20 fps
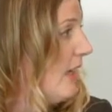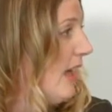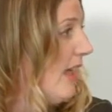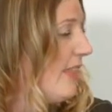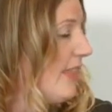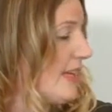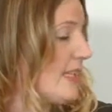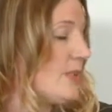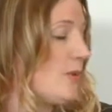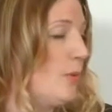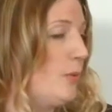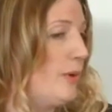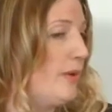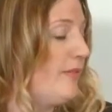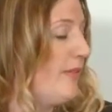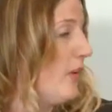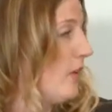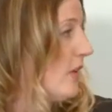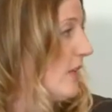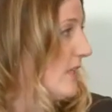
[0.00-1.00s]
and that's what we
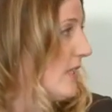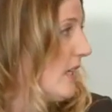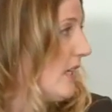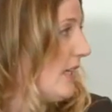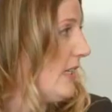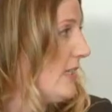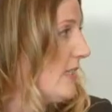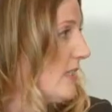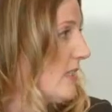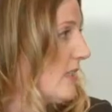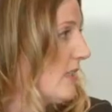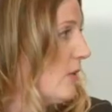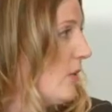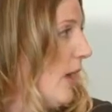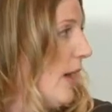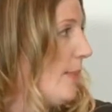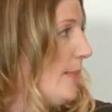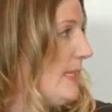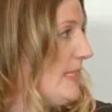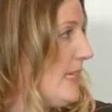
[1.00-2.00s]
focus on is
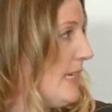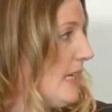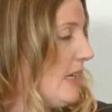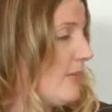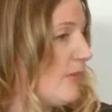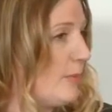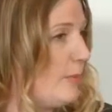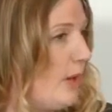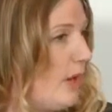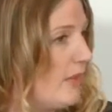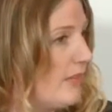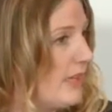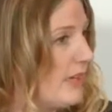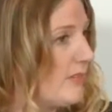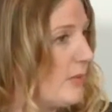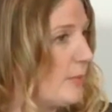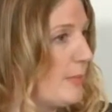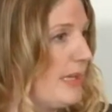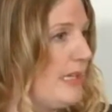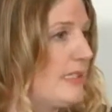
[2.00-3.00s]
grabbing data from all the
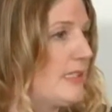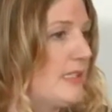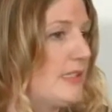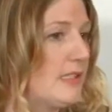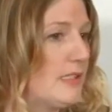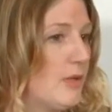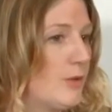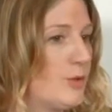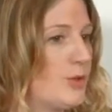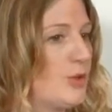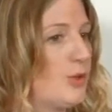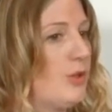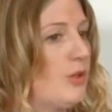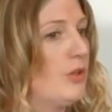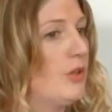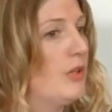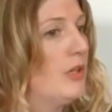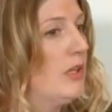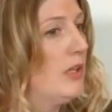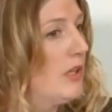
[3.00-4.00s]
different places,
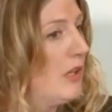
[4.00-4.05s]
social,